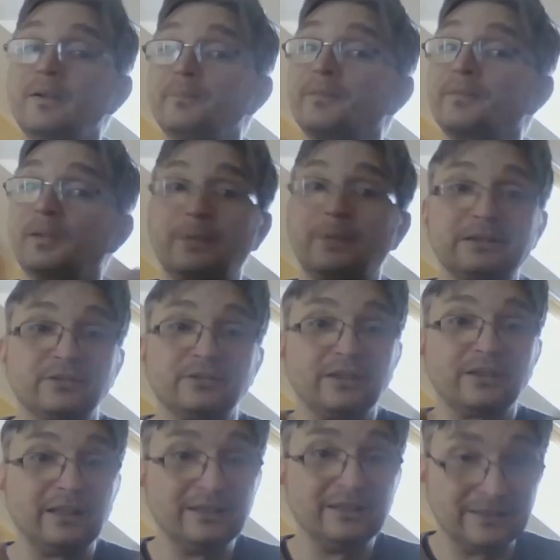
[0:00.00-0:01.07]
but
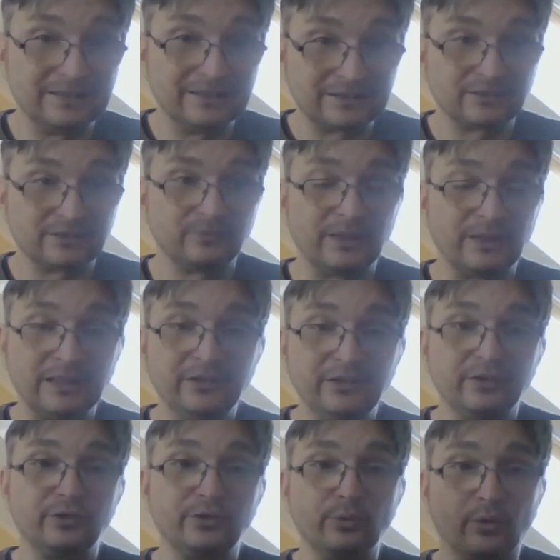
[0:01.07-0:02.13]
in this way
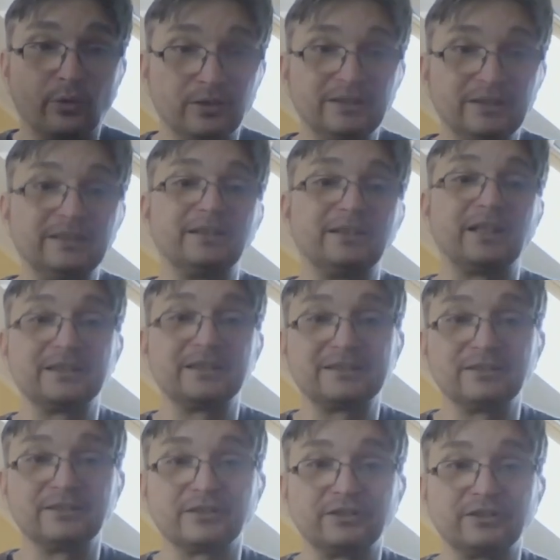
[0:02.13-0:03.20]
you only consider
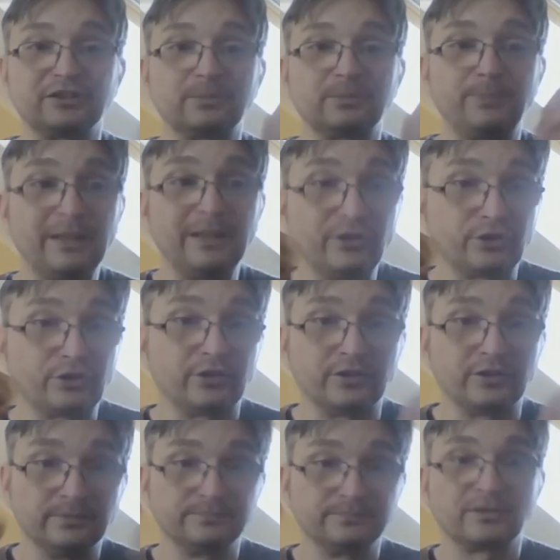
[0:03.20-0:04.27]
the spatial
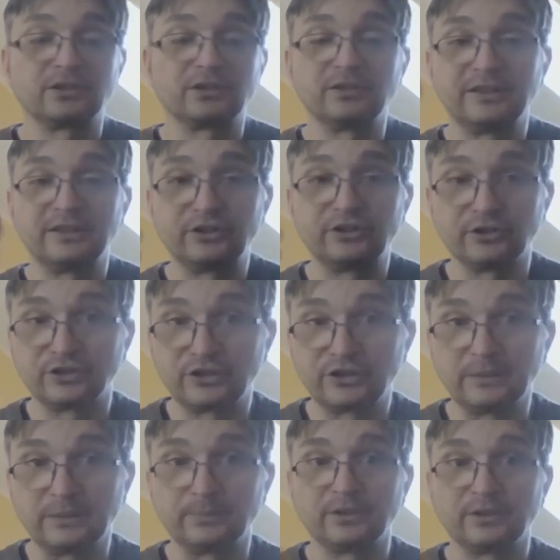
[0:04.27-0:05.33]
relationship,
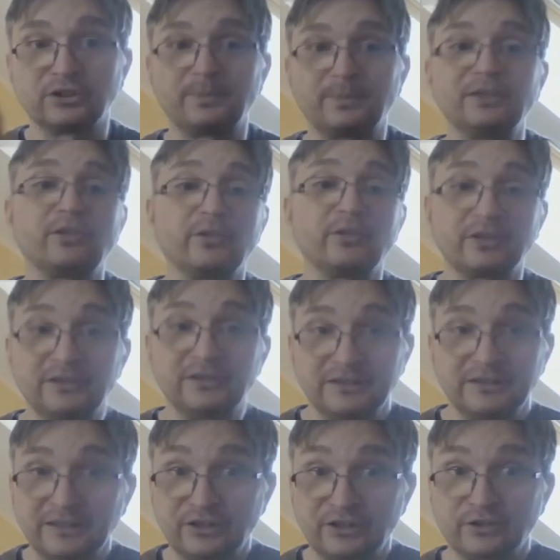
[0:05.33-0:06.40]
spatial
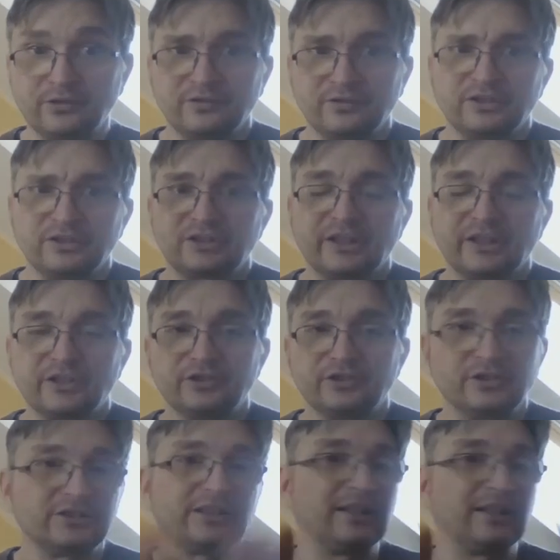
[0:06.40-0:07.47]
organization of the structures,
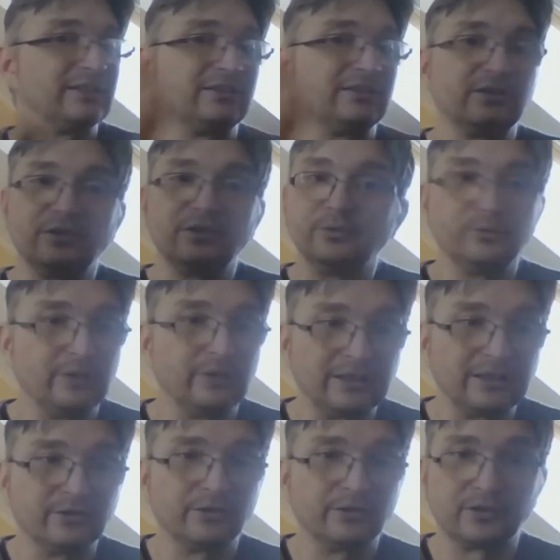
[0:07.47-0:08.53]
and you
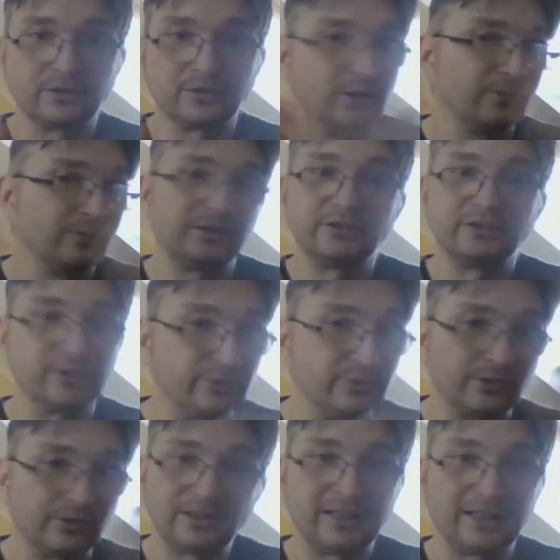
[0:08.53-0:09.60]
ignore whether you
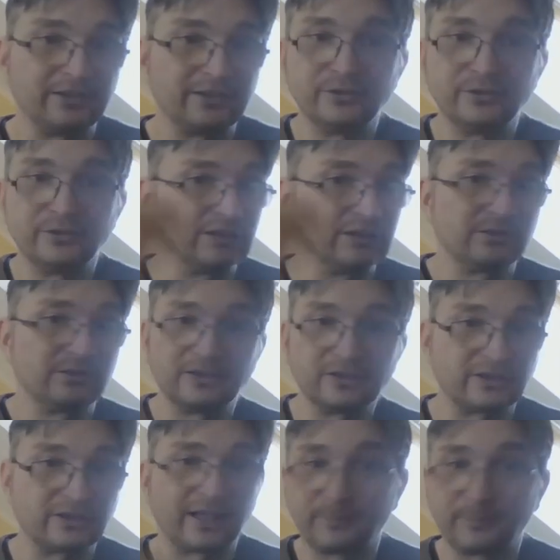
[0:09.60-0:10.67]
align the leucine with the
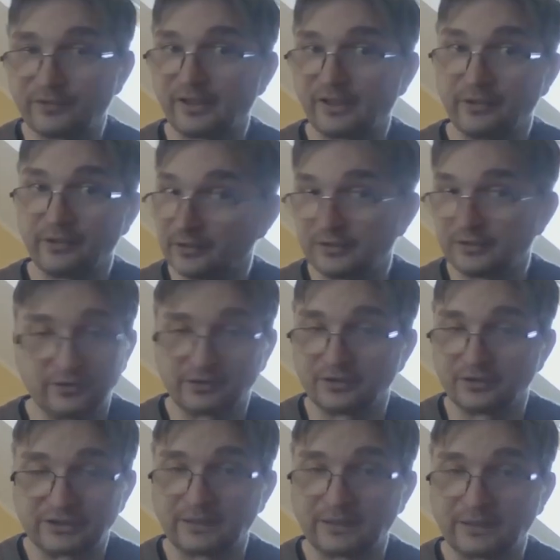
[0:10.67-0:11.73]
tryptophan or
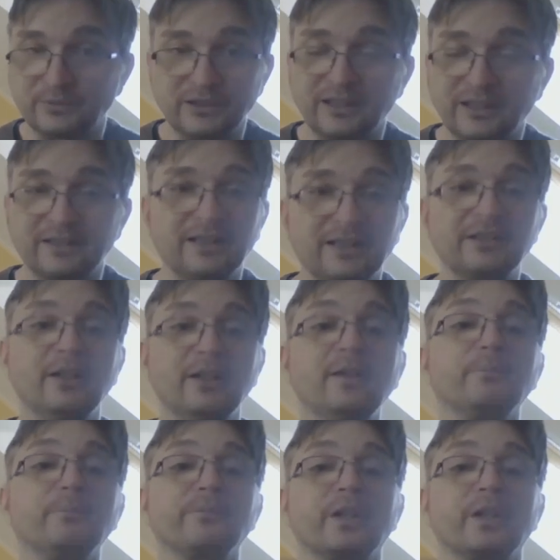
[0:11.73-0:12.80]
something like that.
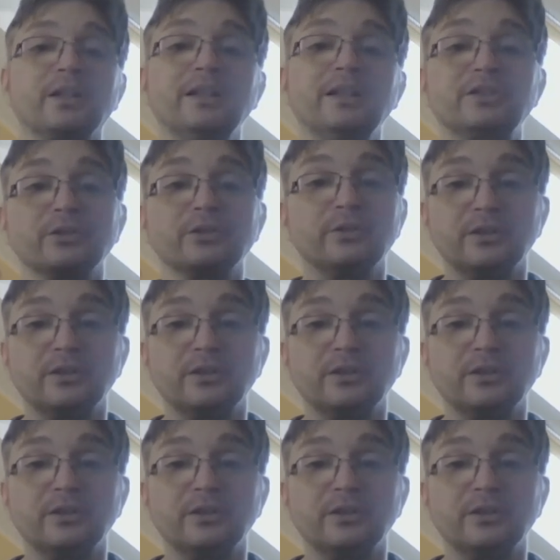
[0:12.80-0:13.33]
Okay, so